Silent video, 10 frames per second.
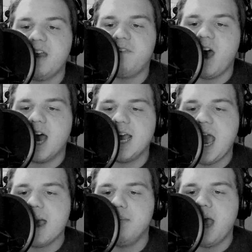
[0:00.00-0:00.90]
if I
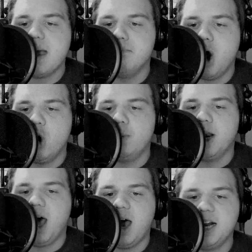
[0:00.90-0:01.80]
am
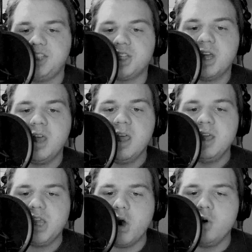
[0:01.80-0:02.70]
immobilized.
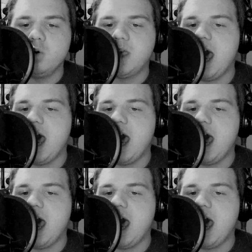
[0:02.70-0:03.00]
You